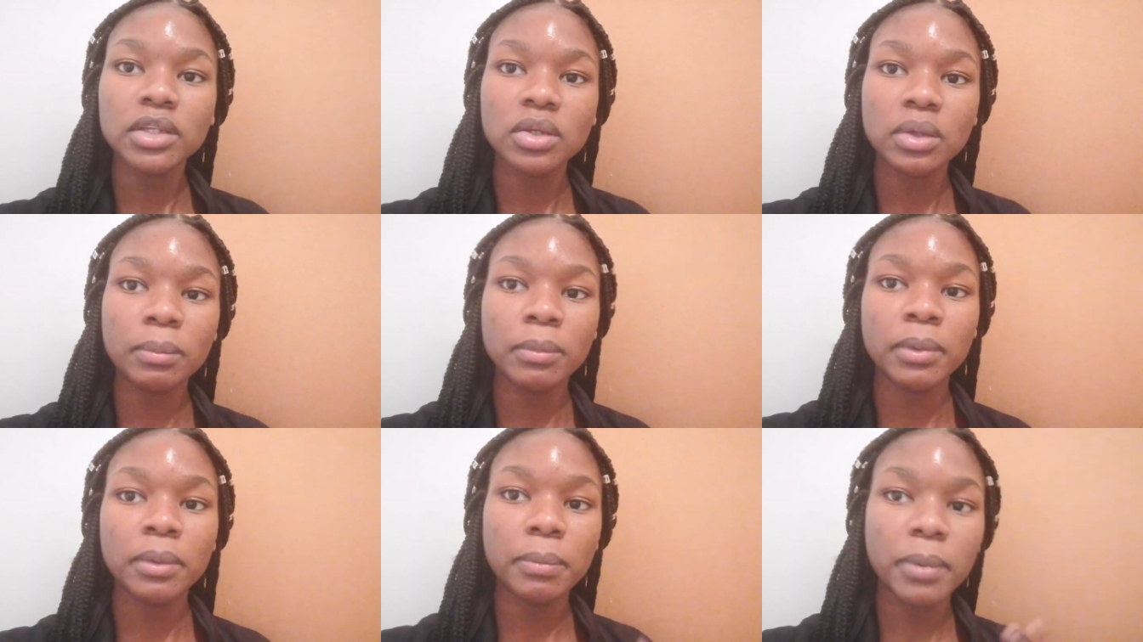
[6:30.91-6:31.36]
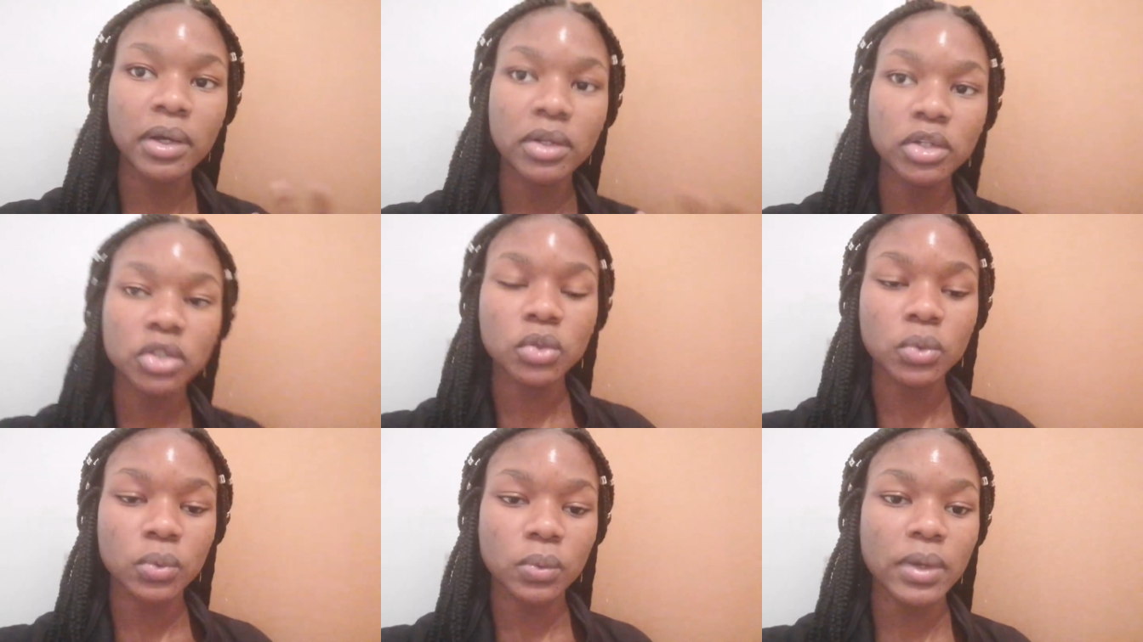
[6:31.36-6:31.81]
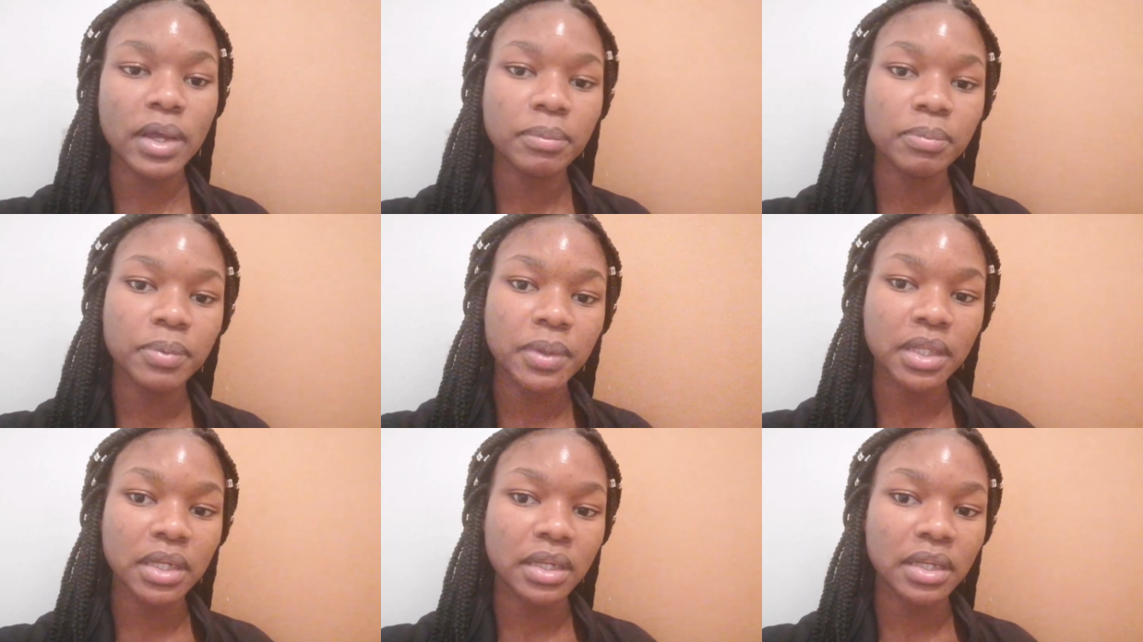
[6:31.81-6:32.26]
So I'm about to
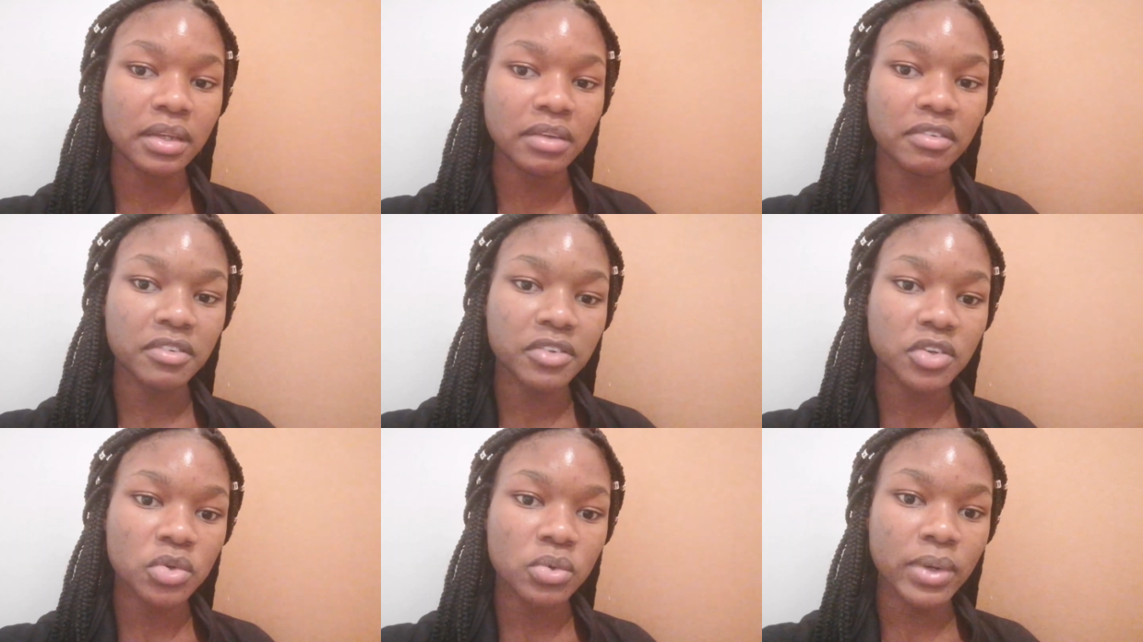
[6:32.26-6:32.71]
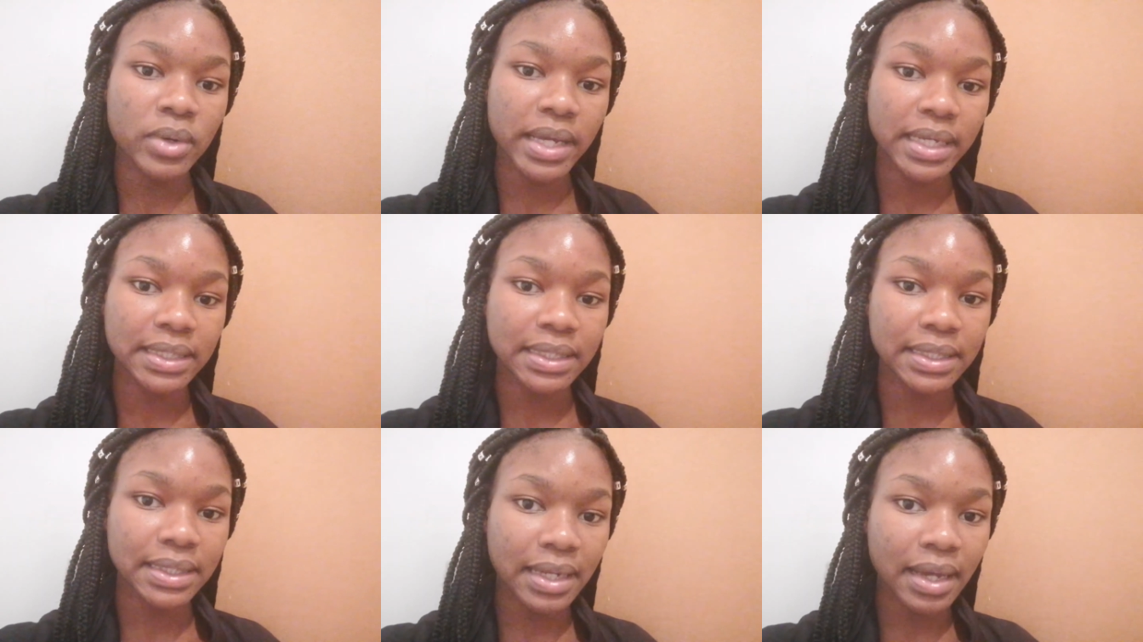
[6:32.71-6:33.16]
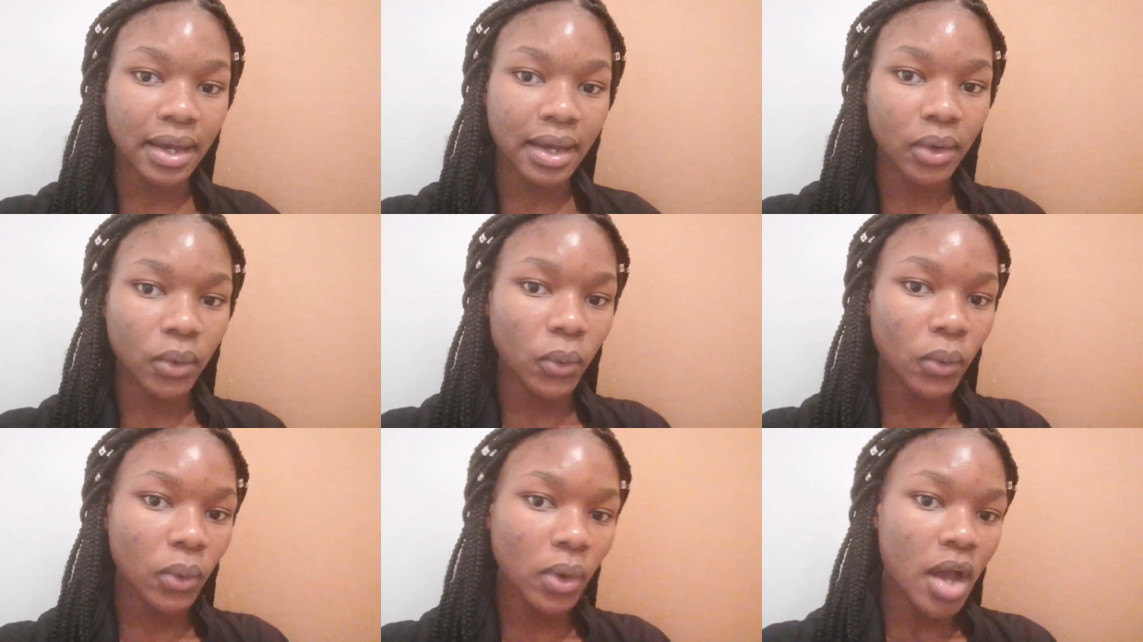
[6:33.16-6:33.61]
wrap the gift right
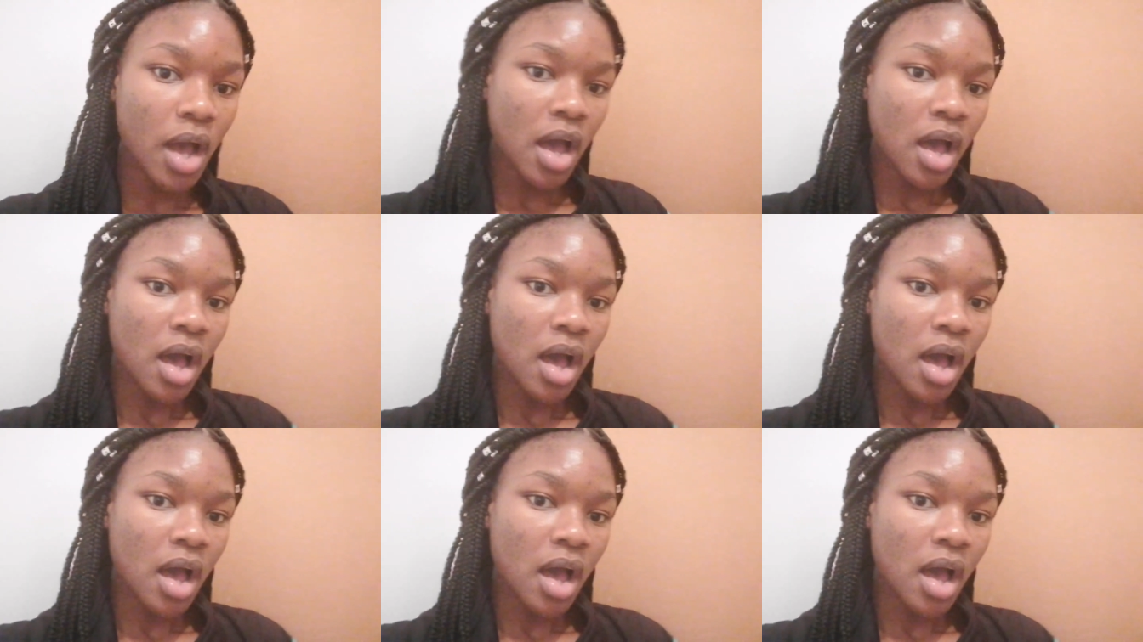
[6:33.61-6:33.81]
now.